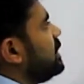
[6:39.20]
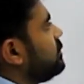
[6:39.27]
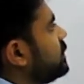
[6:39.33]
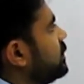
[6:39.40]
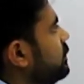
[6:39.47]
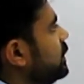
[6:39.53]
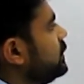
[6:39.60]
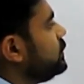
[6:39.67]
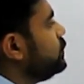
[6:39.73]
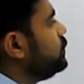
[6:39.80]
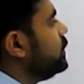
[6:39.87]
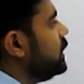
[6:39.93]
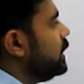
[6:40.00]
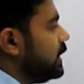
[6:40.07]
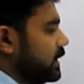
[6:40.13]
have given
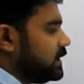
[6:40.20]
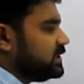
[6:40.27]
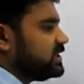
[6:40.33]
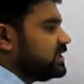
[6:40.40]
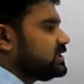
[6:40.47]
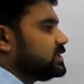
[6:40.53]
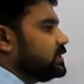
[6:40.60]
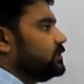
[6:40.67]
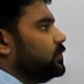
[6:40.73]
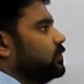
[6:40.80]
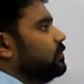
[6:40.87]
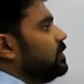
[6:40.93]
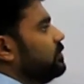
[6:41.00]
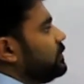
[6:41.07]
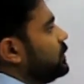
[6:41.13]
you and just an
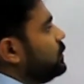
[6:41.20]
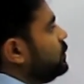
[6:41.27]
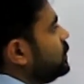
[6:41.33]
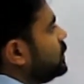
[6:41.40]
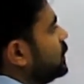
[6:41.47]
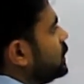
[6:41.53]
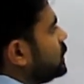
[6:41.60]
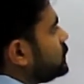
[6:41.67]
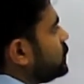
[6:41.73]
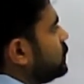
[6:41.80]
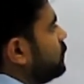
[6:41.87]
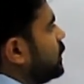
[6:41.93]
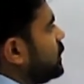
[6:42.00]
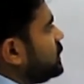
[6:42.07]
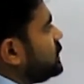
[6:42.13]
overview. So
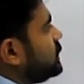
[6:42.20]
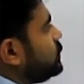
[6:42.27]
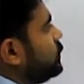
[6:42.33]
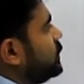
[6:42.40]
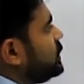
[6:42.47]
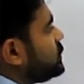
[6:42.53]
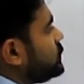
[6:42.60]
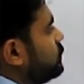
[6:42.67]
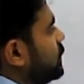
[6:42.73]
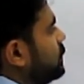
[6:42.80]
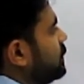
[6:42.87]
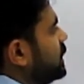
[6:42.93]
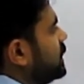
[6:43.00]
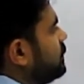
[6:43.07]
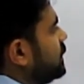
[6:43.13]
what is a 2:1
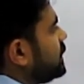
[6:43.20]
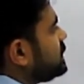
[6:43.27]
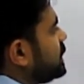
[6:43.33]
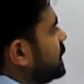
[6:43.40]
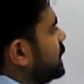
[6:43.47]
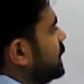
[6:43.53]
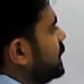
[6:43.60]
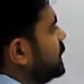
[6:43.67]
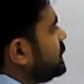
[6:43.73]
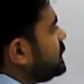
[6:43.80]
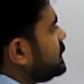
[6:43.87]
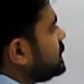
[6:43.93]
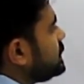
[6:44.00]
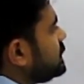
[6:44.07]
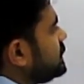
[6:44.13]
multiplexer
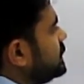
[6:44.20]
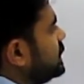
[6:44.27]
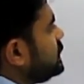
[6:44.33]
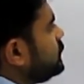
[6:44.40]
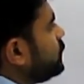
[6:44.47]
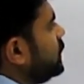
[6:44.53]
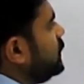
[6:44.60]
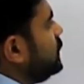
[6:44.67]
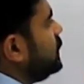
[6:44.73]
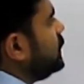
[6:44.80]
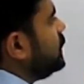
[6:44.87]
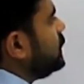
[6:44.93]
is this one,